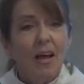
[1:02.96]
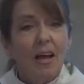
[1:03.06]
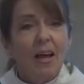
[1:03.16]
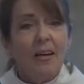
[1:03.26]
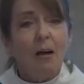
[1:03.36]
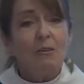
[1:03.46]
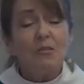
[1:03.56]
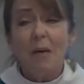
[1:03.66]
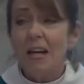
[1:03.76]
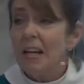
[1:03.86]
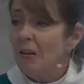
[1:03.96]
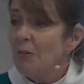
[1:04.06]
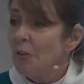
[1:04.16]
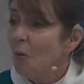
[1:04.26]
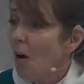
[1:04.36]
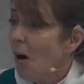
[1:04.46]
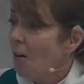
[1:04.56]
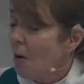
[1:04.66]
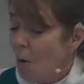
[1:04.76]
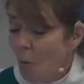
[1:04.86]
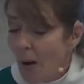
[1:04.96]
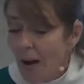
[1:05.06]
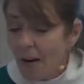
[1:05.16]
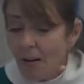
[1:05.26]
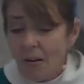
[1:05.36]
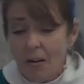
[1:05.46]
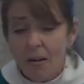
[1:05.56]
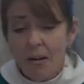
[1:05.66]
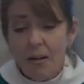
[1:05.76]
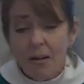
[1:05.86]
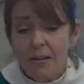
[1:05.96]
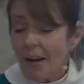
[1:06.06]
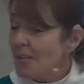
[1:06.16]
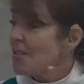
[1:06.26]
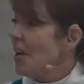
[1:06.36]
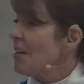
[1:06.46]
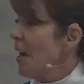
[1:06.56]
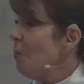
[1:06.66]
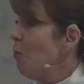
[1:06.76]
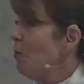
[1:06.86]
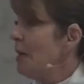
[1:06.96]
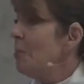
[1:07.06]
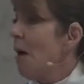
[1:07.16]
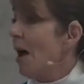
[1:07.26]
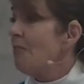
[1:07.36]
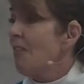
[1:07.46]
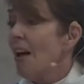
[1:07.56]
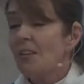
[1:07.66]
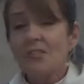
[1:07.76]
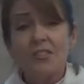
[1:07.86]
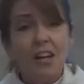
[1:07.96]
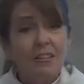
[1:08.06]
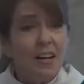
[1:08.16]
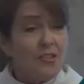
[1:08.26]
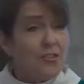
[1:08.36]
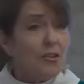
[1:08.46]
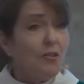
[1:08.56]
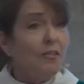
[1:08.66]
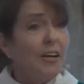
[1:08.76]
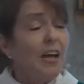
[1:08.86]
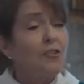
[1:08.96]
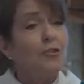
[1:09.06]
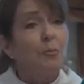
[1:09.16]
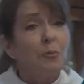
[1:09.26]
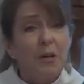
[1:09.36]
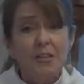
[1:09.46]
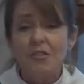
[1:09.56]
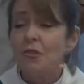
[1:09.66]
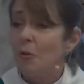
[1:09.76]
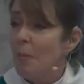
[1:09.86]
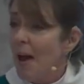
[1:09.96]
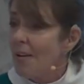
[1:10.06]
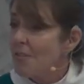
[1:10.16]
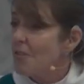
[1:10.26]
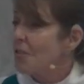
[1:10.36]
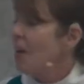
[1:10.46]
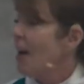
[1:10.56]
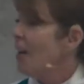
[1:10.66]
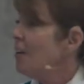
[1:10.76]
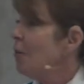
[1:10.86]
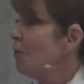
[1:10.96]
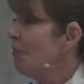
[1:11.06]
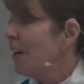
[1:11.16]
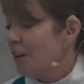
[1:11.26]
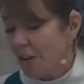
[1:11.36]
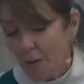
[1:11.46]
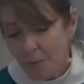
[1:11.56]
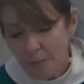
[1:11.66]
Now, as many of you are aware, next Sunday will be my final Sunday serving as your priest, your pastor, and your vicar.